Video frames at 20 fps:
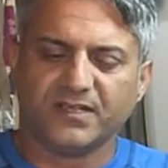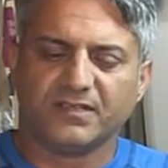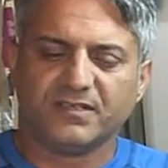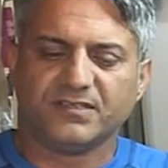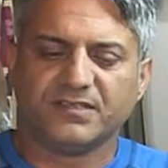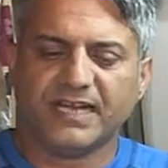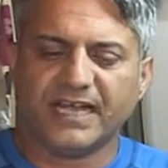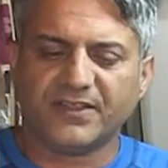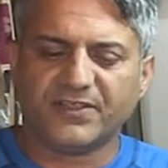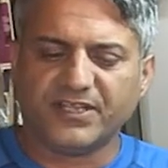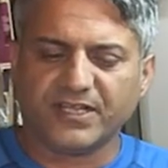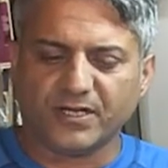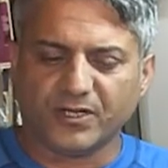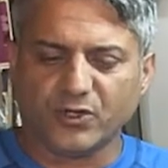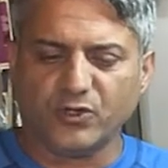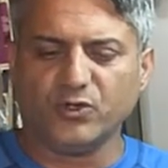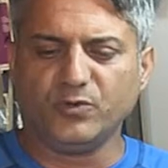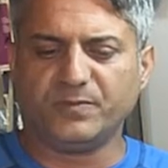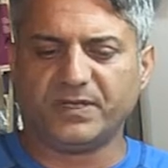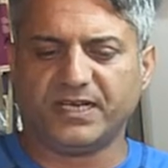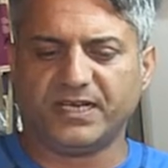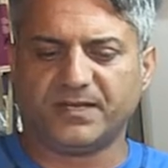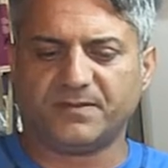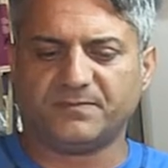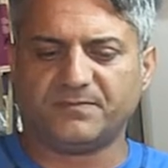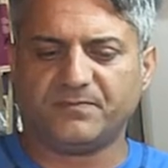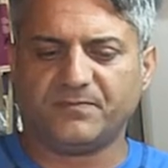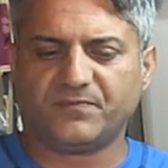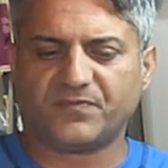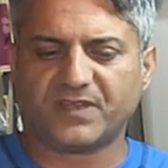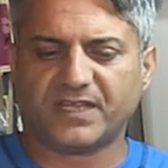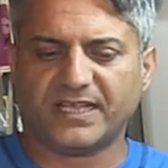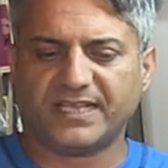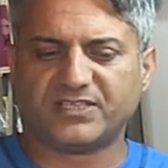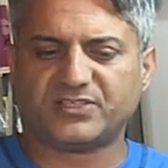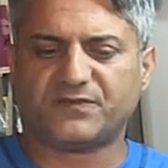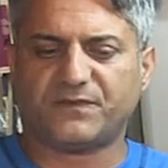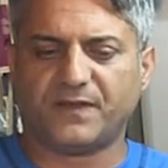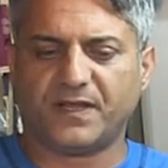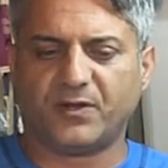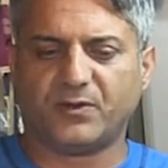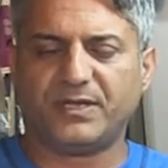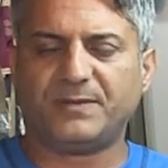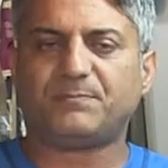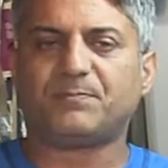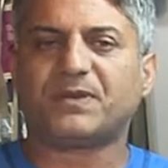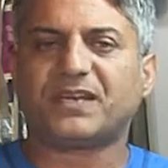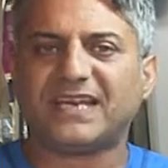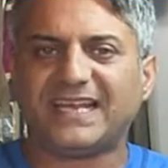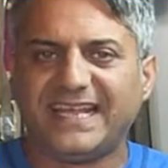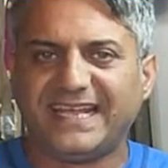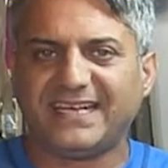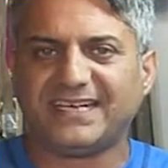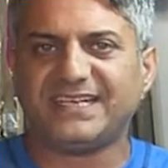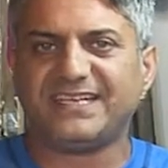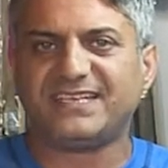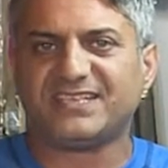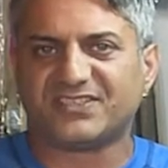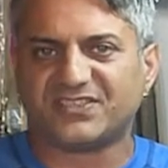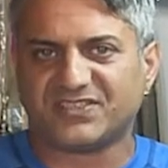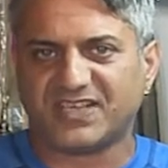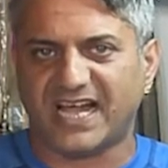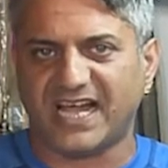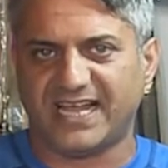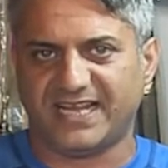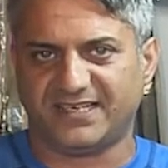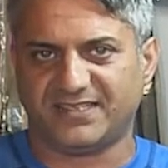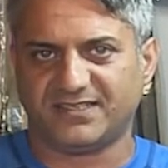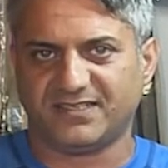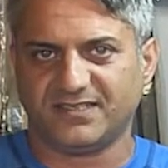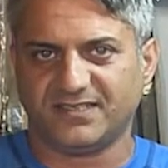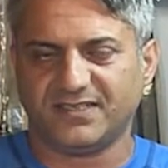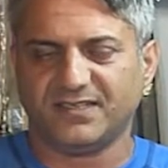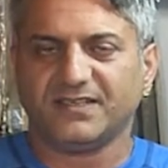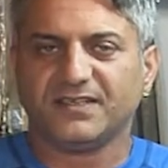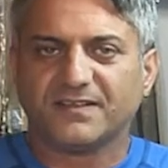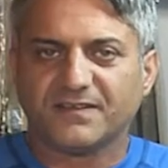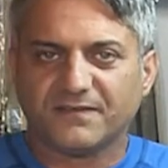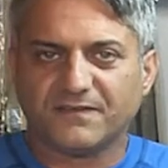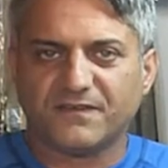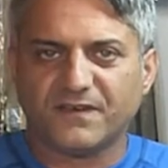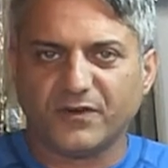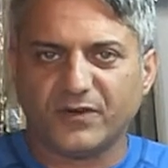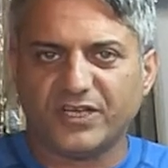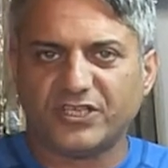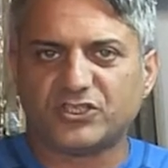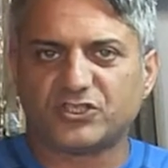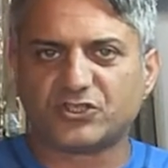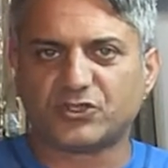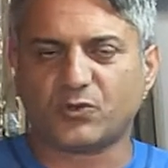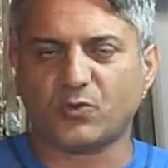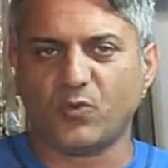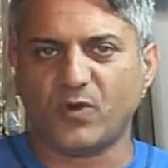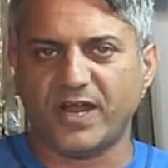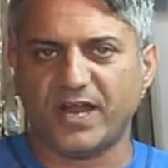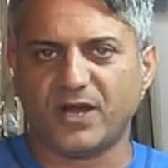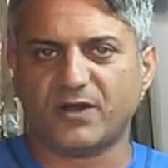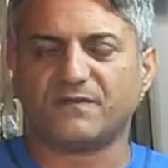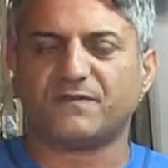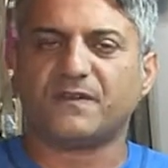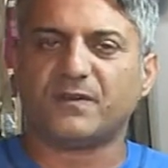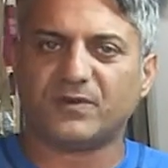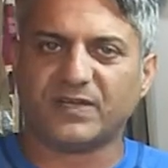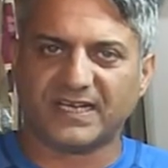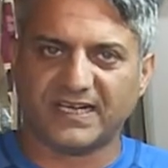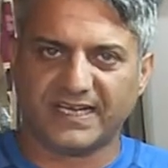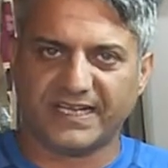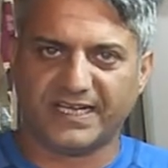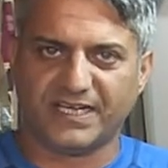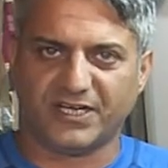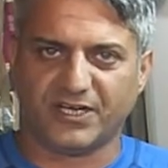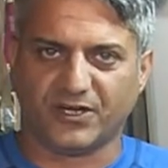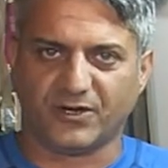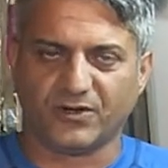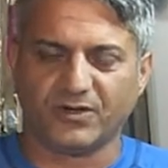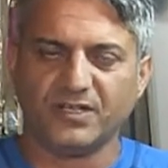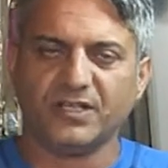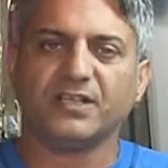Now, the aluminum is very plainly designed, very square, very linear.